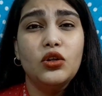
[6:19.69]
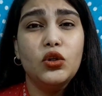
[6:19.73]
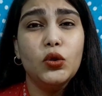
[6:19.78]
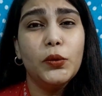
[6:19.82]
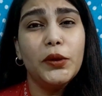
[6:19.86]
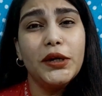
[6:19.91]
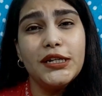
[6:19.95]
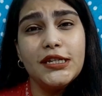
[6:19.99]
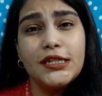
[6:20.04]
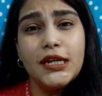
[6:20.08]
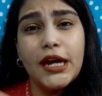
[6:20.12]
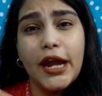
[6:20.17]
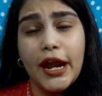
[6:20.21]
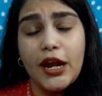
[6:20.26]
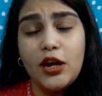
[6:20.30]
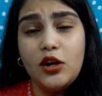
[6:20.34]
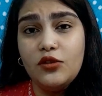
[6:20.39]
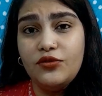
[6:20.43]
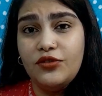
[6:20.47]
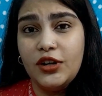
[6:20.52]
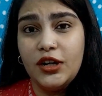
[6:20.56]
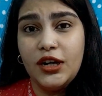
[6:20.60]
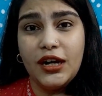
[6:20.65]
towards the
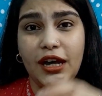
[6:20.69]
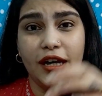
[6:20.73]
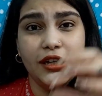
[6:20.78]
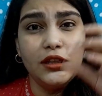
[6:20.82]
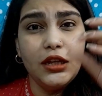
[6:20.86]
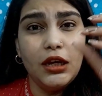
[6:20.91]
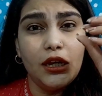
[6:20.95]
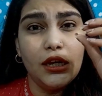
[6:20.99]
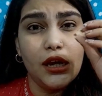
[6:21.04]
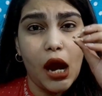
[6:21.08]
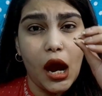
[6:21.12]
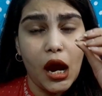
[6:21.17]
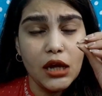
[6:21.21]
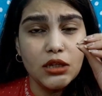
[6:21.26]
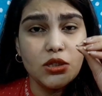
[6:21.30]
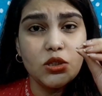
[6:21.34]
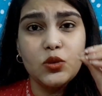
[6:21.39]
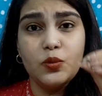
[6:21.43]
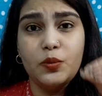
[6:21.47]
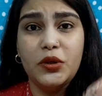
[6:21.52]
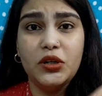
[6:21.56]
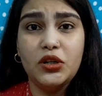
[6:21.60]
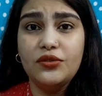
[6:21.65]
end of it like the
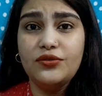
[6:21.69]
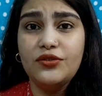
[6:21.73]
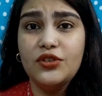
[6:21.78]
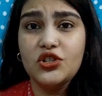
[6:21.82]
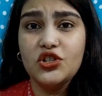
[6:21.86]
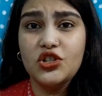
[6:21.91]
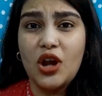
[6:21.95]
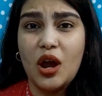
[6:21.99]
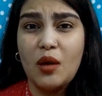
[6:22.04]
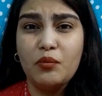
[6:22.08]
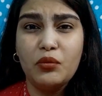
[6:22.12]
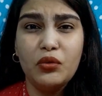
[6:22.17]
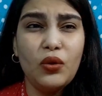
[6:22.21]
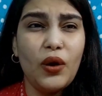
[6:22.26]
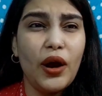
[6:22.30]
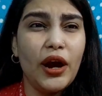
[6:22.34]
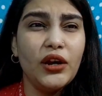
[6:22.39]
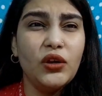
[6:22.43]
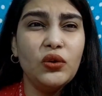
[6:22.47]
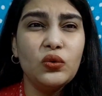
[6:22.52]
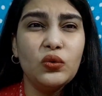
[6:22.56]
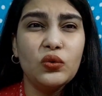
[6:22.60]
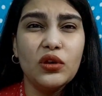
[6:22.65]
last bit of the shampoo
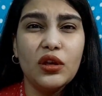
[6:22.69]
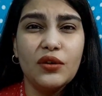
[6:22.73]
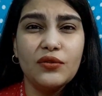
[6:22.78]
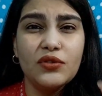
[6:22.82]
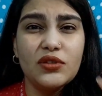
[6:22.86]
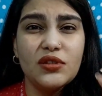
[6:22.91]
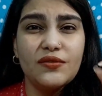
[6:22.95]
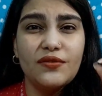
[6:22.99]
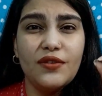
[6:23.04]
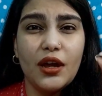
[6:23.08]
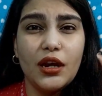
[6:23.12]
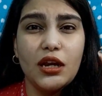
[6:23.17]
i don't know there was a